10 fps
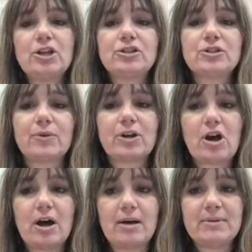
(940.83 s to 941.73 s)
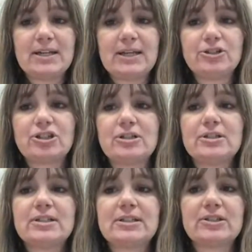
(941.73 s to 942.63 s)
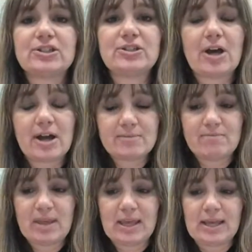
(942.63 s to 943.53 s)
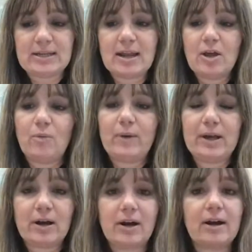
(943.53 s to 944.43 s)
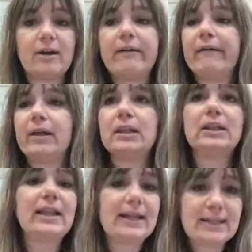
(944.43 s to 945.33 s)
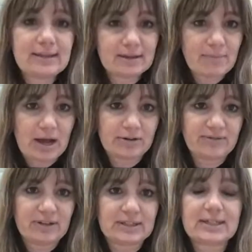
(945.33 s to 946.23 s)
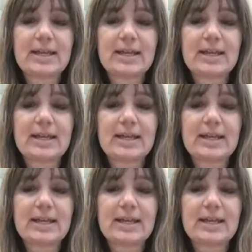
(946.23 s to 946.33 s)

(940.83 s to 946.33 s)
So accommodations does not mean we are letting them out of it.